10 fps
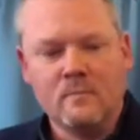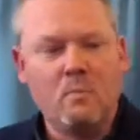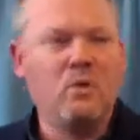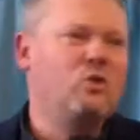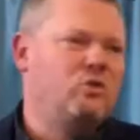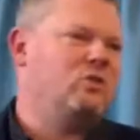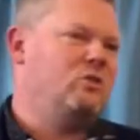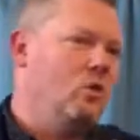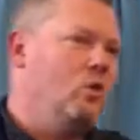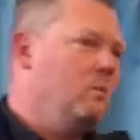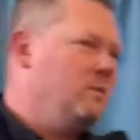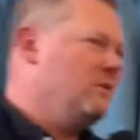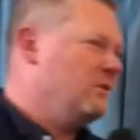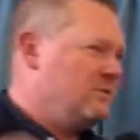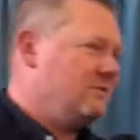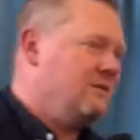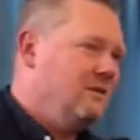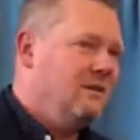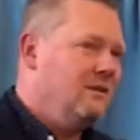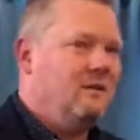But not just your home, because,
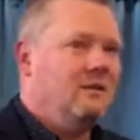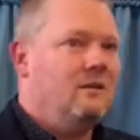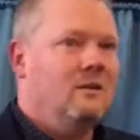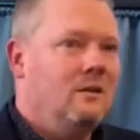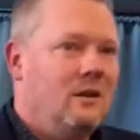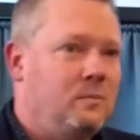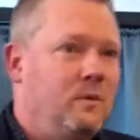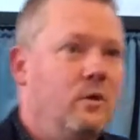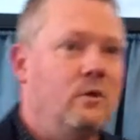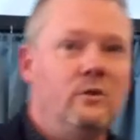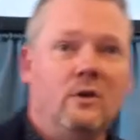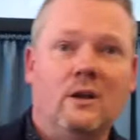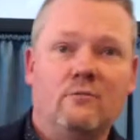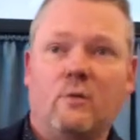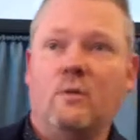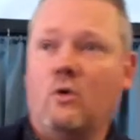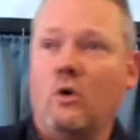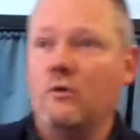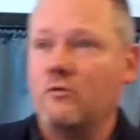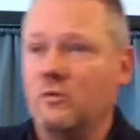let's be honest, you can live around the
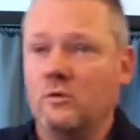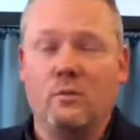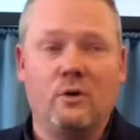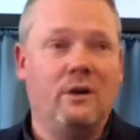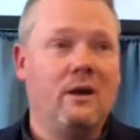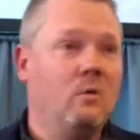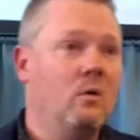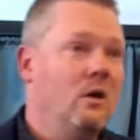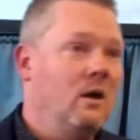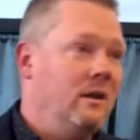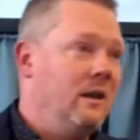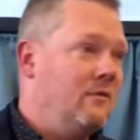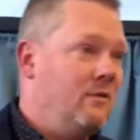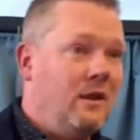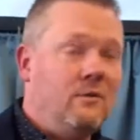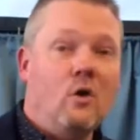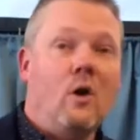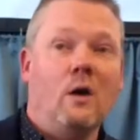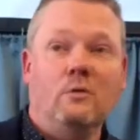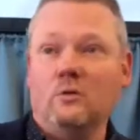corner from somebody now and never leave your
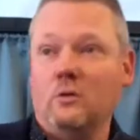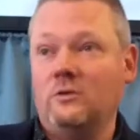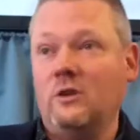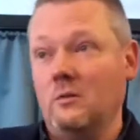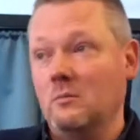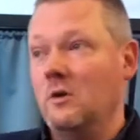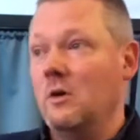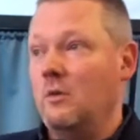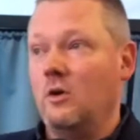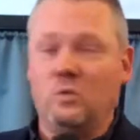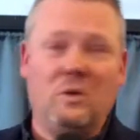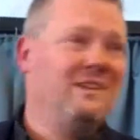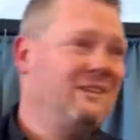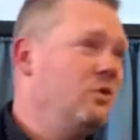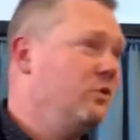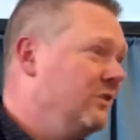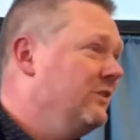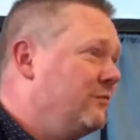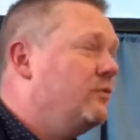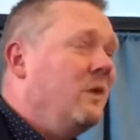house to go see them, because we're in touch in
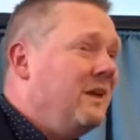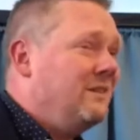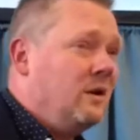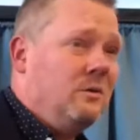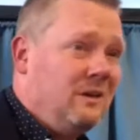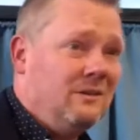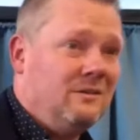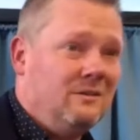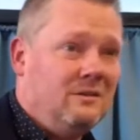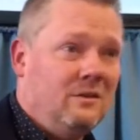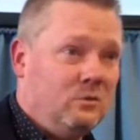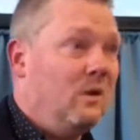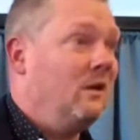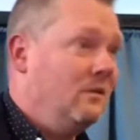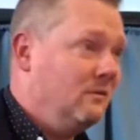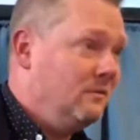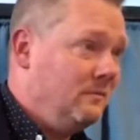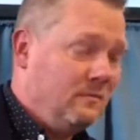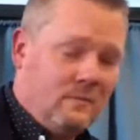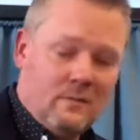different ways nowadays as well.
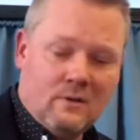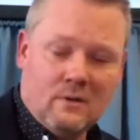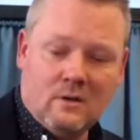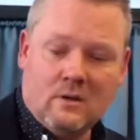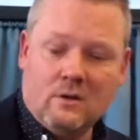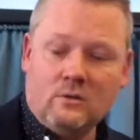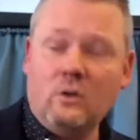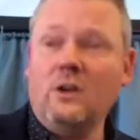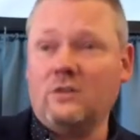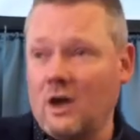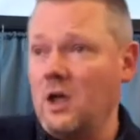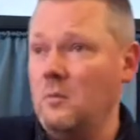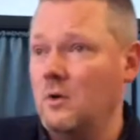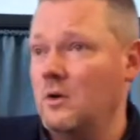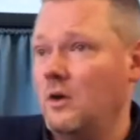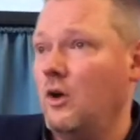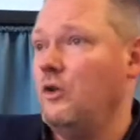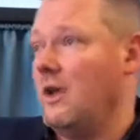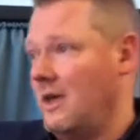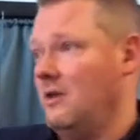So your time and
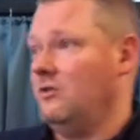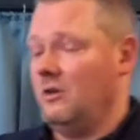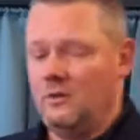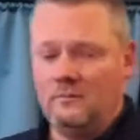your energy.